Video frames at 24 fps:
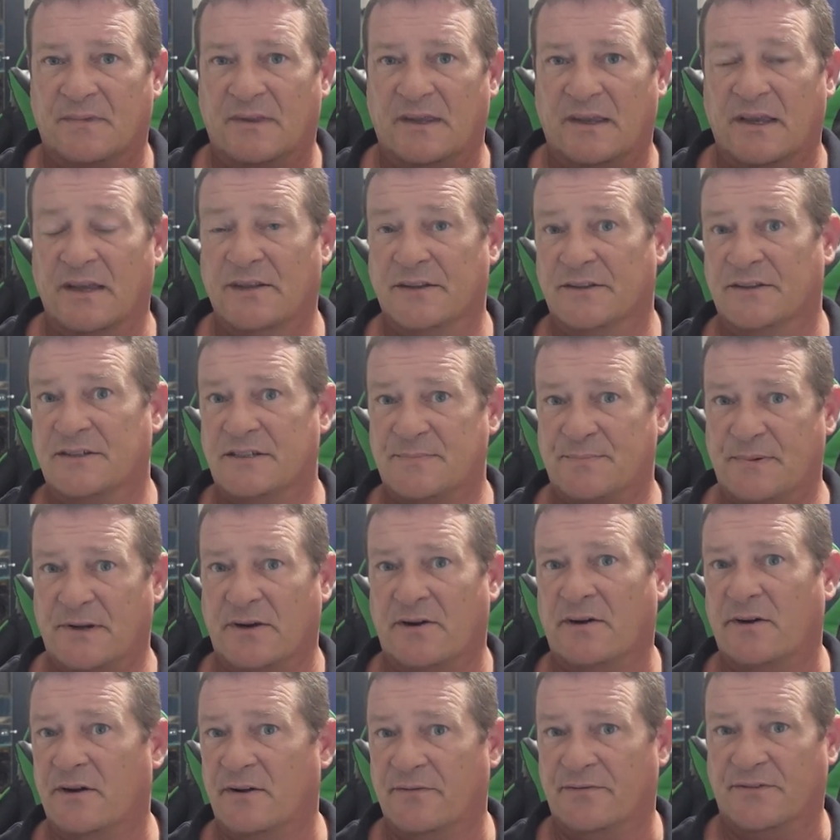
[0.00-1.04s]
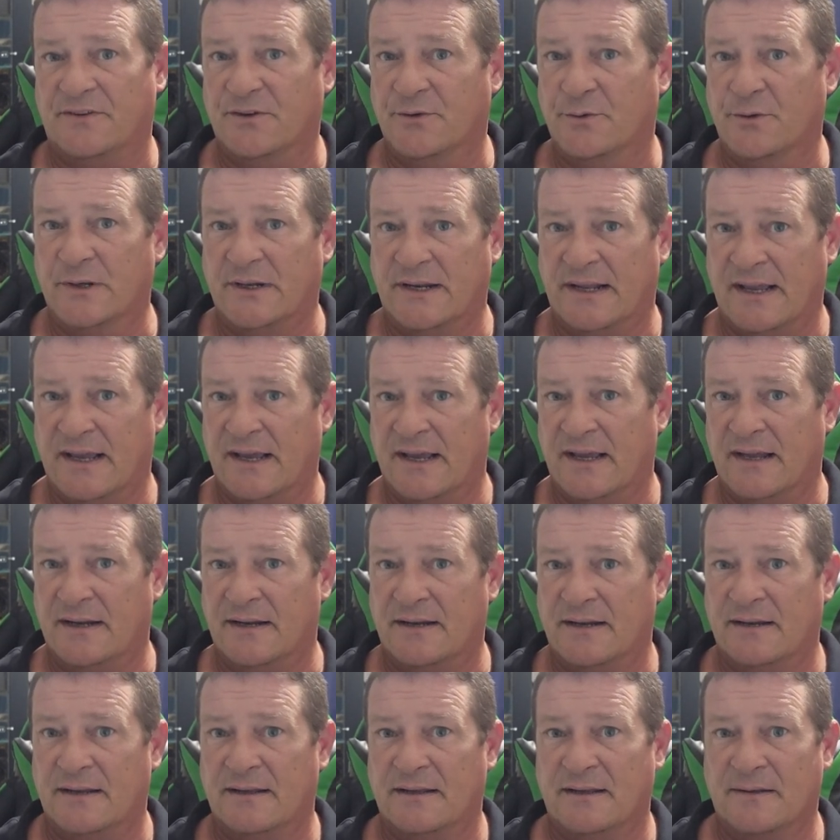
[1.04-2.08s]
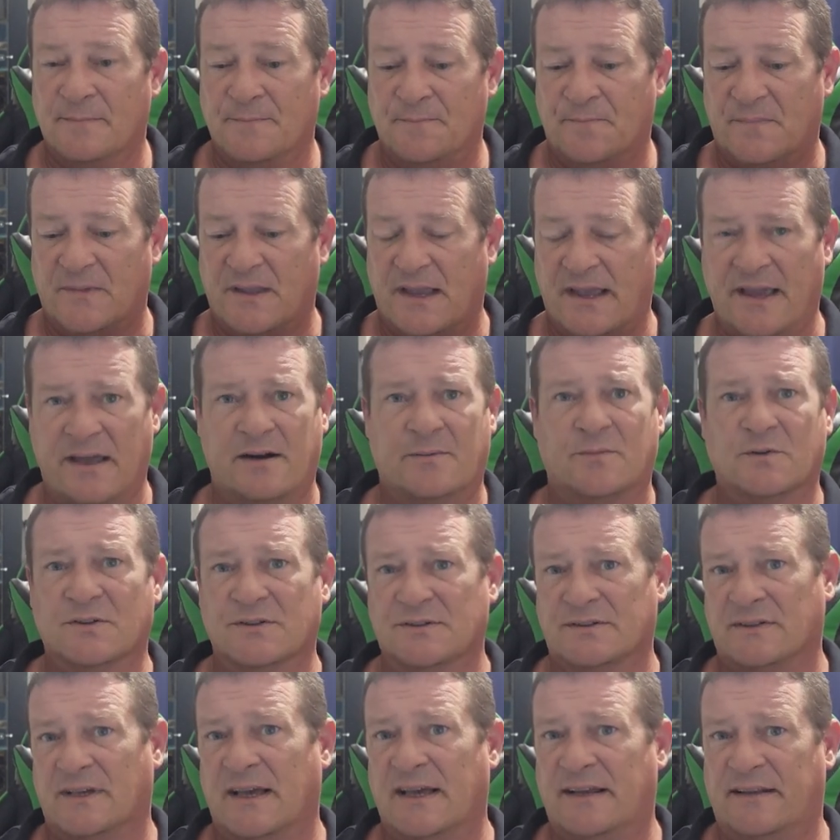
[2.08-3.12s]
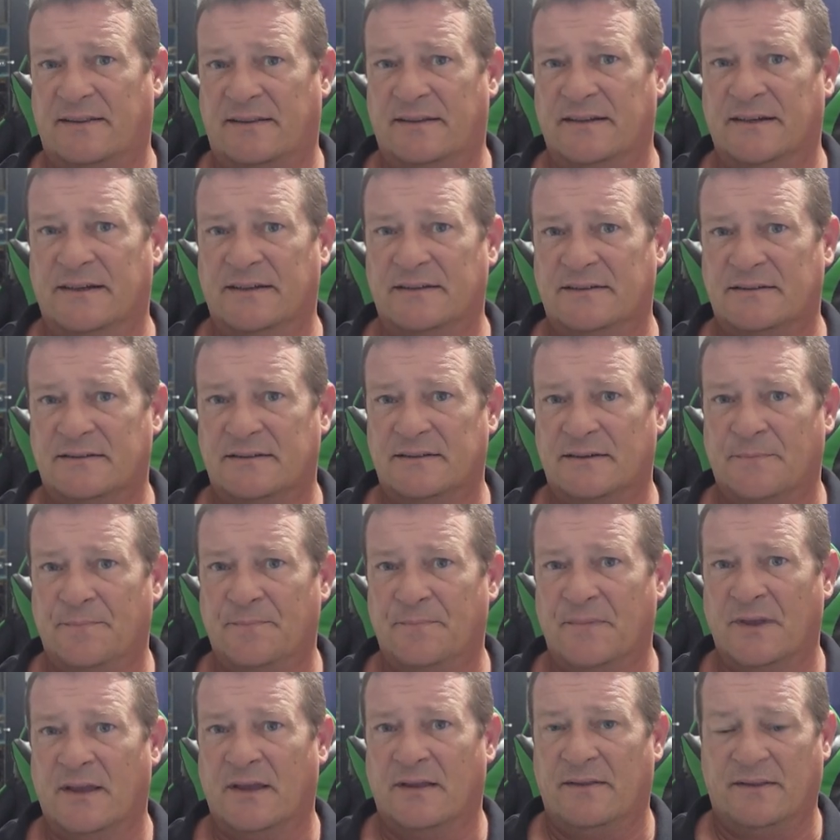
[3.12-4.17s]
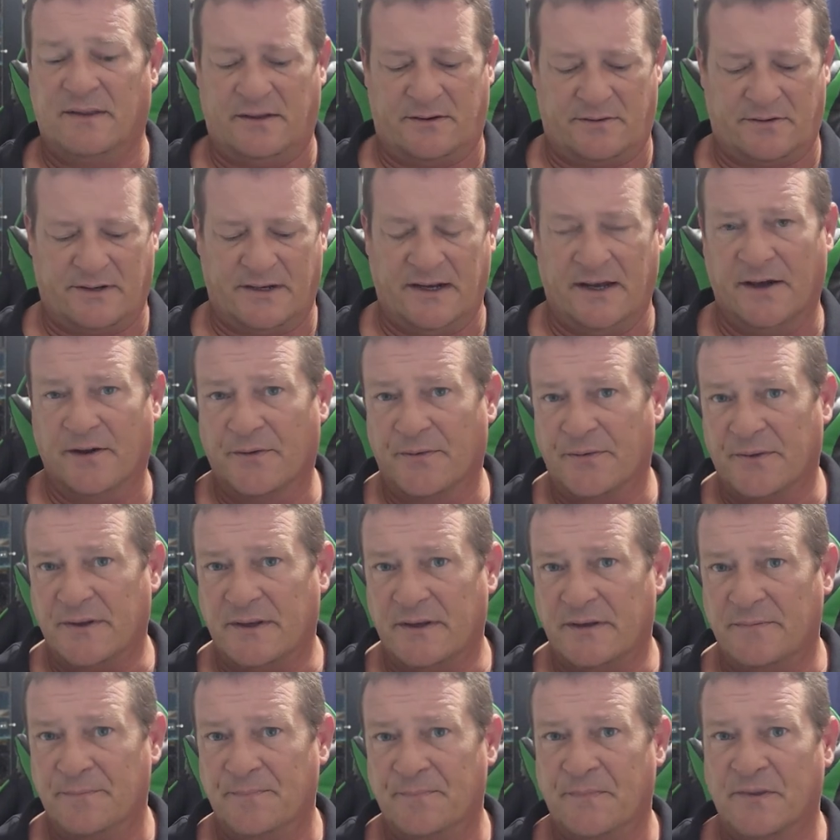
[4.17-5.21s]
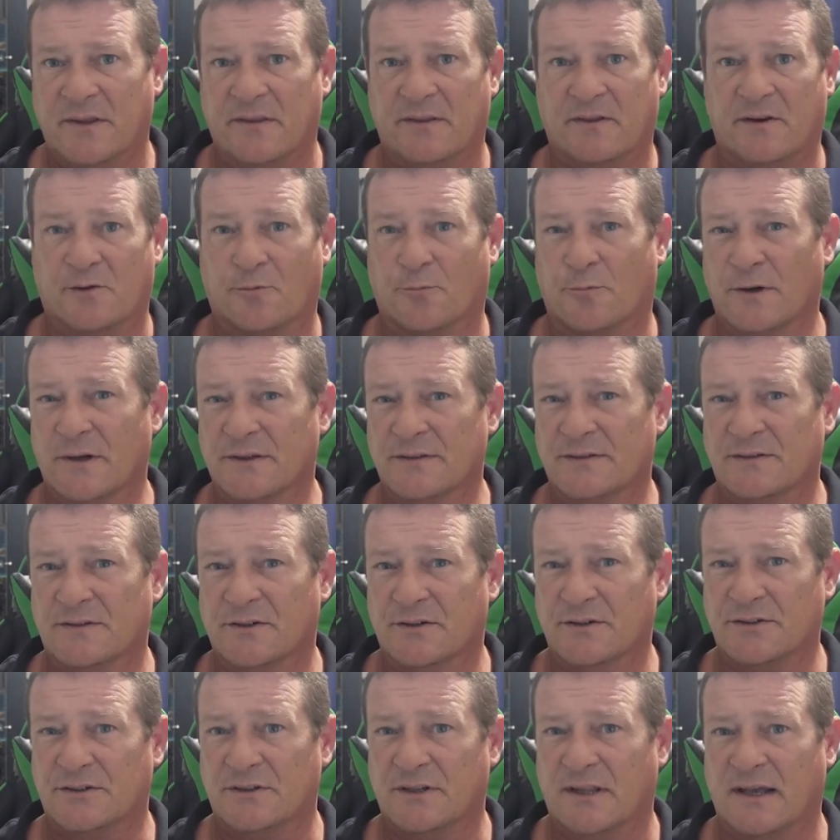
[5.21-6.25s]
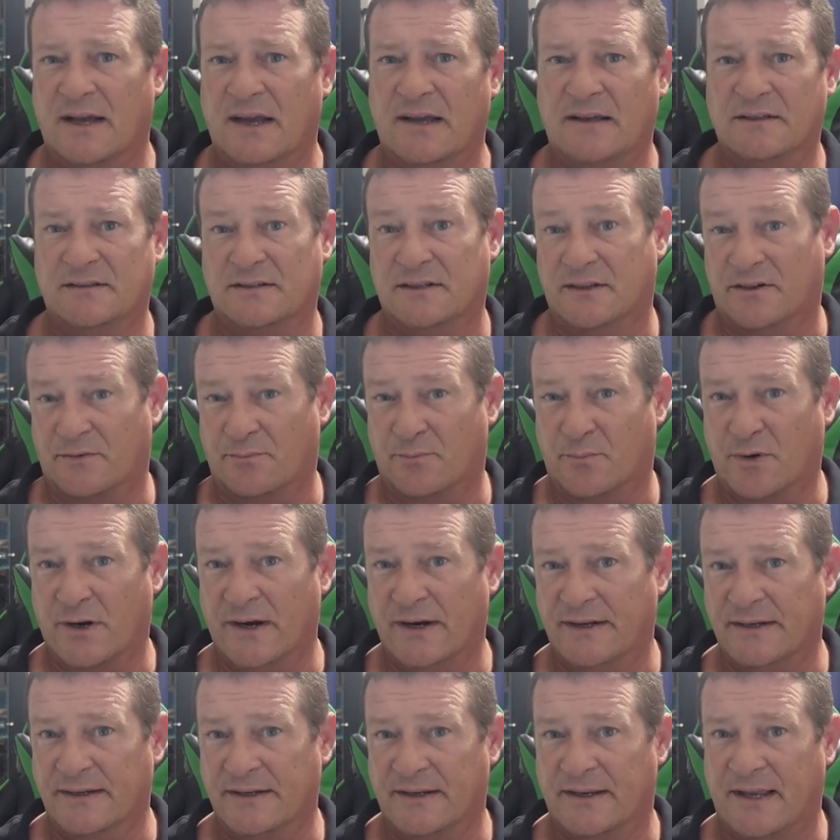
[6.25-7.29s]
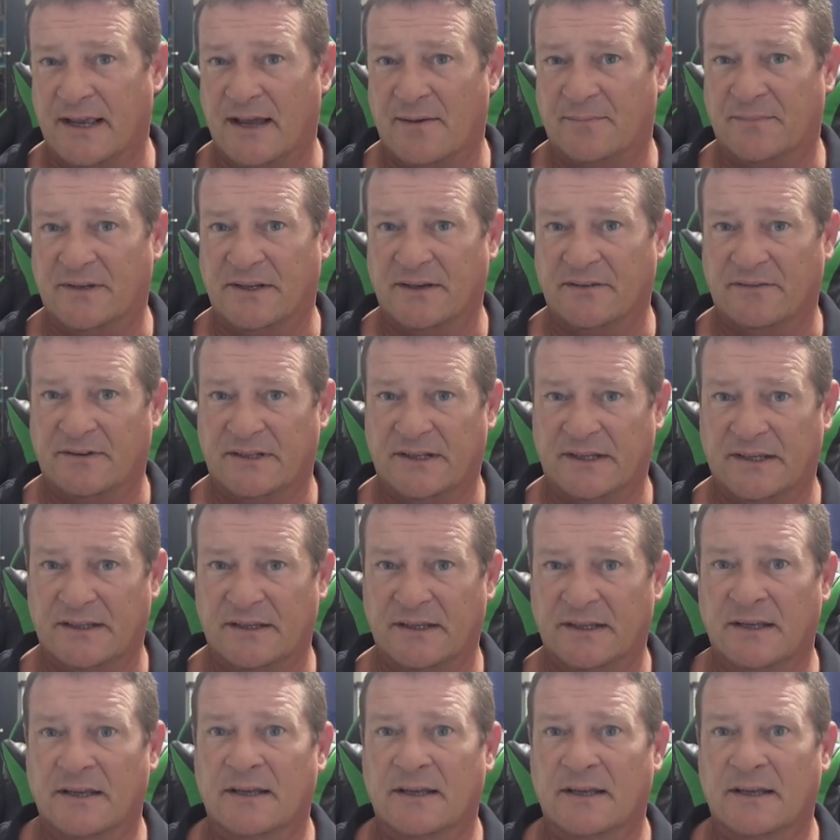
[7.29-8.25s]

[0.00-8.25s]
in the spirit of doing that, animals like this that are healthy, that are well socialized, that are bred into captivity,